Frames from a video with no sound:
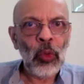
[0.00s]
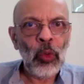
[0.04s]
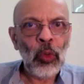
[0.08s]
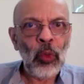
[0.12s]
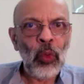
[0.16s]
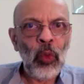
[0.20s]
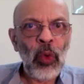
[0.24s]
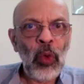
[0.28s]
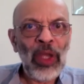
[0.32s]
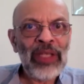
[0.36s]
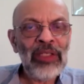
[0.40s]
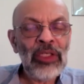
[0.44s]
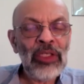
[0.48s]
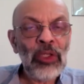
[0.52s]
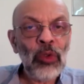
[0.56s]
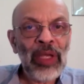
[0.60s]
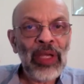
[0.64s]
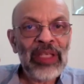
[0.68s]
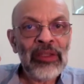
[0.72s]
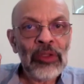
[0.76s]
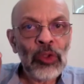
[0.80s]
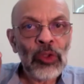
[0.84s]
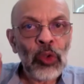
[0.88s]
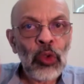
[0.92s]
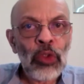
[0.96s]
when you
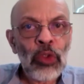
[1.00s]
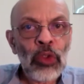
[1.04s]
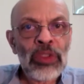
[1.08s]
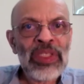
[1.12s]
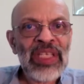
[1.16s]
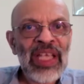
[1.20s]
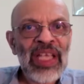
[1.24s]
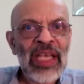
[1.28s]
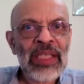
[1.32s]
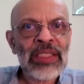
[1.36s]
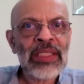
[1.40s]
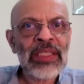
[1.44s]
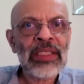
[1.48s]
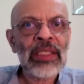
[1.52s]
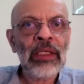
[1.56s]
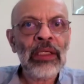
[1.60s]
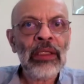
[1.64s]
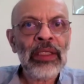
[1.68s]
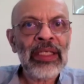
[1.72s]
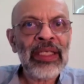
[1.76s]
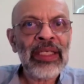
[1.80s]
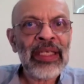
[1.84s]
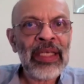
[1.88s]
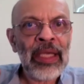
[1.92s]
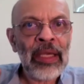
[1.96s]

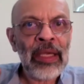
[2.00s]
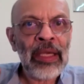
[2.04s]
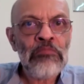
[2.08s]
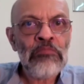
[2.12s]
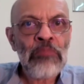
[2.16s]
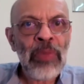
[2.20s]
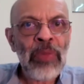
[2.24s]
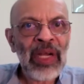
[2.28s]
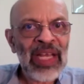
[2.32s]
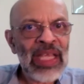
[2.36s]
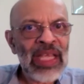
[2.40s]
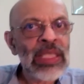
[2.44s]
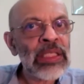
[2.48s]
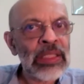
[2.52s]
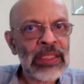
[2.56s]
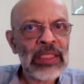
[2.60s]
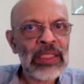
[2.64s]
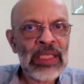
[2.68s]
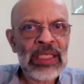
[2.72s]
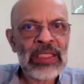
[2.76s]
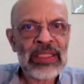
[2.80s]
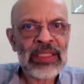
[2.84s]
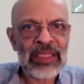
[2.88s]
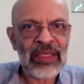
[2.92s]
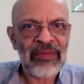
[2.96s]
enthusiastically embrace
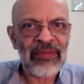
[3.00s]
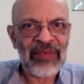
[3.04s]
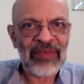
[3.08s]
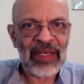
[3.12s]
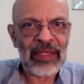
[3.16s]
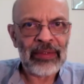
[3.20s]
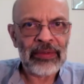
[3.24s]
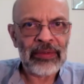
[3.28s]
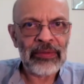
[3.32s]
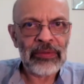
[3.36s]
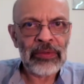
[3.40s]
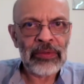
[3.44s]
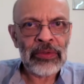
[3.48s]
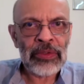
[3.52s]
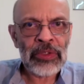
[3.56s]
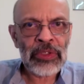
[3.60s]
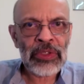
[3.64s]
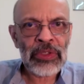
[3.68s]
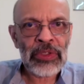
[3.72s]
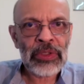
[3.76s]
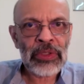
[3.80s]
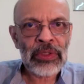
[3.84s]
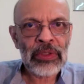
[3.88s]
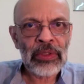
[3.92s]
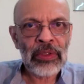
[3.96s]
these
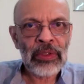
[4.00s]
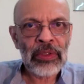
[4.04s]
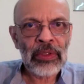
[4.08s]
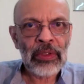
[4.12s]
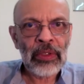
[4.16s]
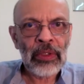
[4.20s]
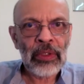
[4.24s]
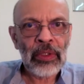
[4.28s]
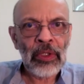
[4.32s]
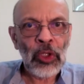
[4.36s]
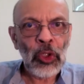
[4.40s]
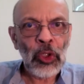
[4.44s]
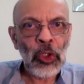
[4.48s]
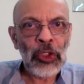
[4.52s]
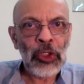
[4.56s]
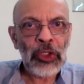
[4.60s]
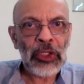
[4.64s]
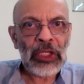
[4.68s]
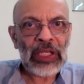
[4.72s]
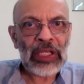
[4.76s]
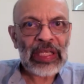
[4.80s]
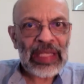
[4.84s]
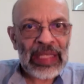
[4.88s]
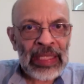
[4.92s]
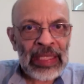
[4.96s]
events
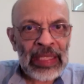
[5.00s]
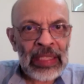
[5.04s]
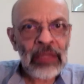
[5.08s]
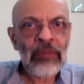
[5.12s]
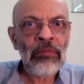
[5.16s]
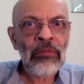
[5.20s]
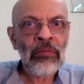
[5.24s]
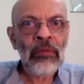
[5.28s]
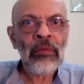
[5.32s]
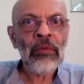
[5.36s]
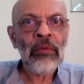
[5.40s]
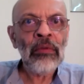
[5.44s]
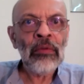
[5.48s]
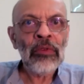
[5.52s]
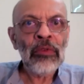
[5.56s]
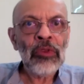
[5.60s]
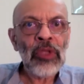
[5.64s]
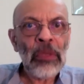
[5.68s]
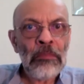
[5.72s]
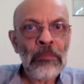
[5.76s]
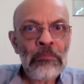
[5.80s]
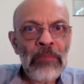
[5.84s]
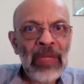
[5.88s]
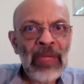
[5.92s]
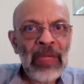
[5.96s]
in
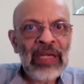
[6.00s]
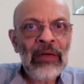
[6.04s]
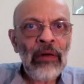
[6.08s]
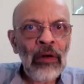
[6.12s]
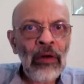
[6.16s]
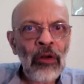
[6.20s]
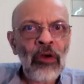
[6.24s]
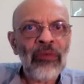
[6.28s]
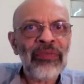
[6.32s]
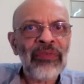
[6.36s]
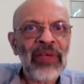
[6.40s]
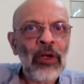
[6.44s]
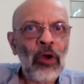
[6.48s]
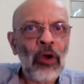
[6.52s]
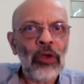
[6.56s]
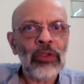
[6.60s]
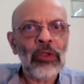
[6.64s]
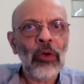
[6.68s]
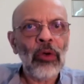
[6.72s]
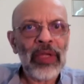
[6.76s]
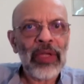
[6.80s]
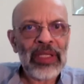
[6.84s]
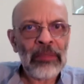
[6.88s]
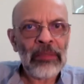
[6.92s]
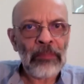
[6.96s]
the middle of an
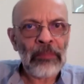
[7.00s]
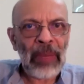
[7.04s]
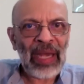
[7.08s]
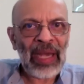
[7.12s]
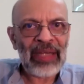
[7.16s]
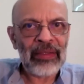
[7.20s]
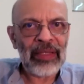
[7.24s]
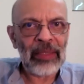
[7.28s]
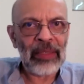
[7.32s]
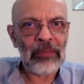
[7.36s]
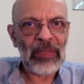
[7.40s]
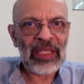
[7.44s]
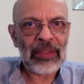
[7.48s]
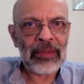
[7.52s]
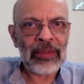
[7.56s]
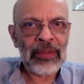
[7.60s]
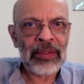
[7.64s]
ongoing pandemic?